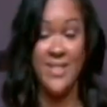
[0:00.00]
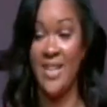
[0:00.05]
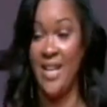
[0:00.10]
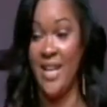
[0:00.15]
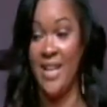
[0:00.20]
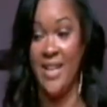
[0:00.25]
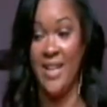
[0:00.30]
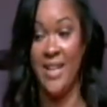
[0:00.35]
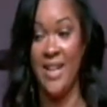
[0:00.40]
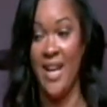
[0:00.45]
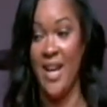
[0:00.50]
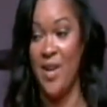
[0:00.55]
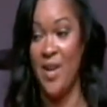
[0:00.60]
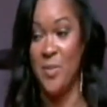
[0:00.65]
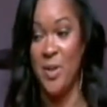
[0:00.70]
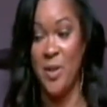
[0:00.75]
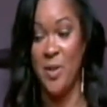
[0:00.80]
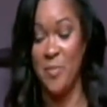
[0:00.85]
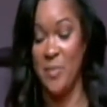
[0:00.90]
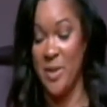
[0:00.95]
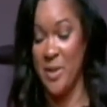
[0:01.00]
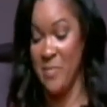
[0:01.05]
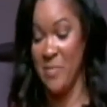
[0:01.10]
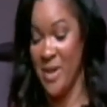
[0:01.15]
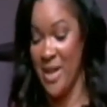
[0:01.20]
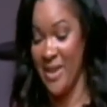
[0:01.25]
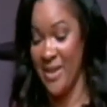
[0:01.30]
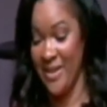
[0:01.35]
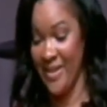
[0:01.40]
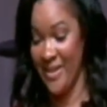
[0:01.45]
Like, how am I going to be a
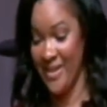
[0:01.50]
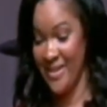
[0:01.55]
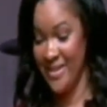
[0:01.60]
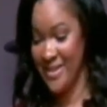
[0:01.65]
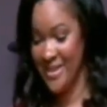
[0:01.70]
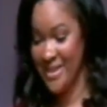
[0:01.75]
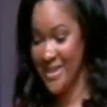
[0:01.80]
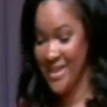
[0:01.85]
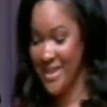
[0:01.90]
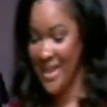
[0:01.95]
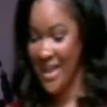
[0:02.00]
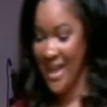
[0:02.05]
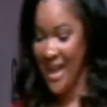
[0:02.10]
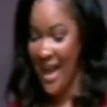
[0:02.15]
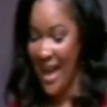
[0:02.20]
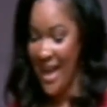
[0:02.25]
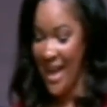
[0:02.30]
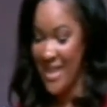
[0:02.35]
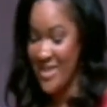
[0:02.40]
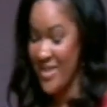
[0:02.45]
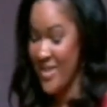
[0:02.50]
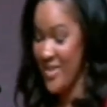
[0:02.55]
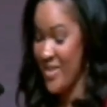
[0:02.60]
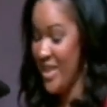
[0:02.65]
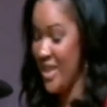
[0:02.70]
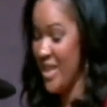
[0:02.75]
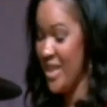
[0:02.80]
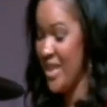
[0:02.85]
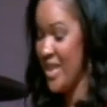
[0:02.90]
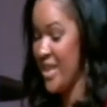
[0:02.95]
mother? And so
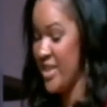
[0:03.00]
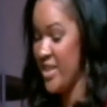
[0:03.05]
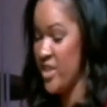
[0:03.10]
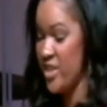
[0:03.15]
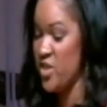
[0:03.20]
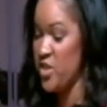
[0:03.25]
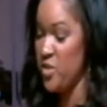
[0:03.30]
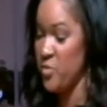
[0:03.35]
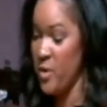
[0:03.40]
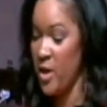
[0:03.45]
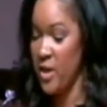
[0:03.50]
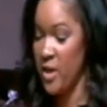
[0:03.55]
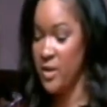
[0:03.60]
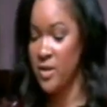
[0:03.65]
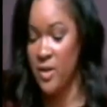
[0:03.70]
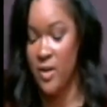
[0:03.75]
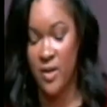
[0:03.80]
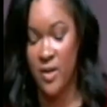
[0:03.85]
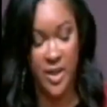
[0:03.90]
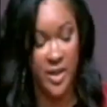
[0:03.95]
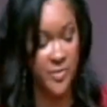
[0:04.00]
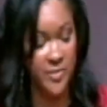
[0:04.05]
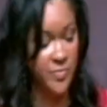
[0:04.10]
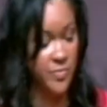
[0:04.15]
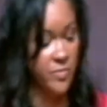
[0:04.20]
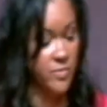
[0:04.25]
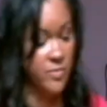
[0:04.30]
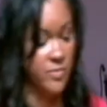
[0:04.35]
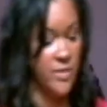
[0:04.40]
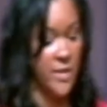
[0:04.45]
then she walked on,
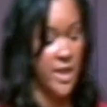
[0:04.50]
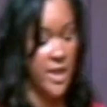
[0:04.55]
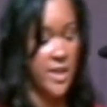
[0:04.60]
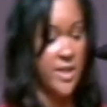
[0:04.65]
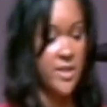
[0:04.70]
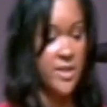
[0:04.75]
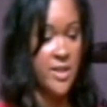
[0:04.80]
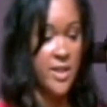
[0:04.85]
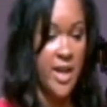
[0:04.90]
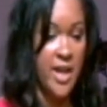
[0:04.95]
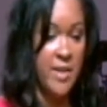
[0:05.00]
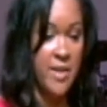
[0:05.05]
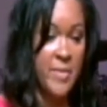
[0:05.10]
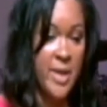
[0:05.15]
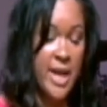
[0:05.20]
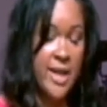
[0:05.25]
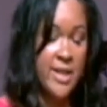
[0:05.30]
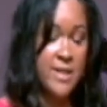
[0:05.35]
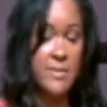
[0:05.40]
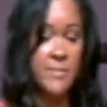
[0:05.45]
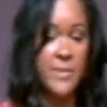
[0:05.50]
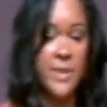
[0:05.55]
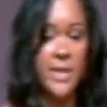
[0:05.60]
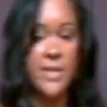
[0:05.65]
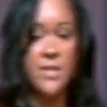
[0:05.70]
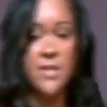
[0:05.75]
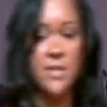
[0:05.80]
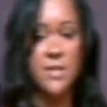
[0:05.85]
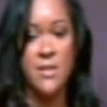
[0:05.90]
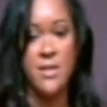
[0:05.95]
and then she came back to me,
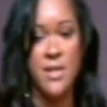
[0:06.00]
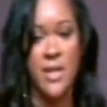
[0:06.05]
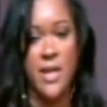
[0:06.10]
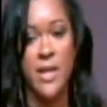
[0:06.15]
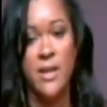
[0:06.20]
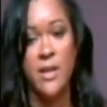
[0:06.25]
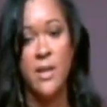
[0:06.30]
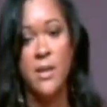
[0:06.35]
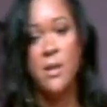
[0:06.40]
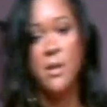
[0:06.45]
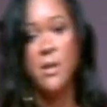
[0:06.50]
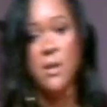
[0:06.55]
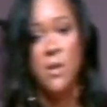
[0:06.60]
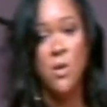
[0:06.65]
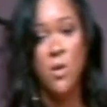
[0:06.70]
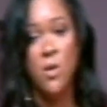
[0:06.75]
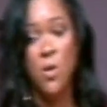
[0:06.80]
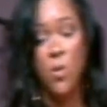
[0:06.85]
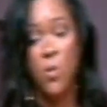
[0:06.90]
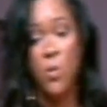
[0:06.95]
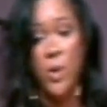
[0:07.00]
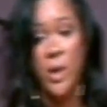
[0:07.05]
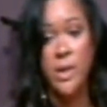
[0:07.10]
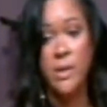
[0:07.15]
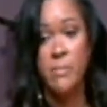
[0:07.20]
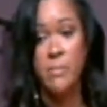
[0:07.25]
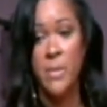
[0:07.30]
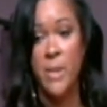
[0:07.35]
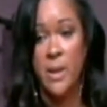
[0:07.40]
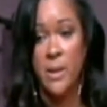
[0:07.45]
and she said,
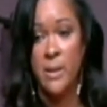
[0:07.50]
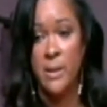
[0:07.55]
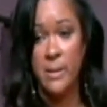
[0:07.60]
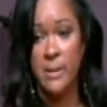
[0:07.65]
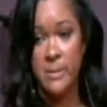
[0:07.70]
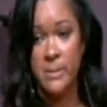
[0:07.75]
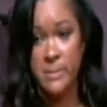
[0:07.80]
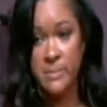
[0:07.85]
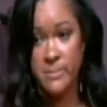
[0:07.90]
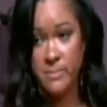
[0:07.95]
Queen Mother.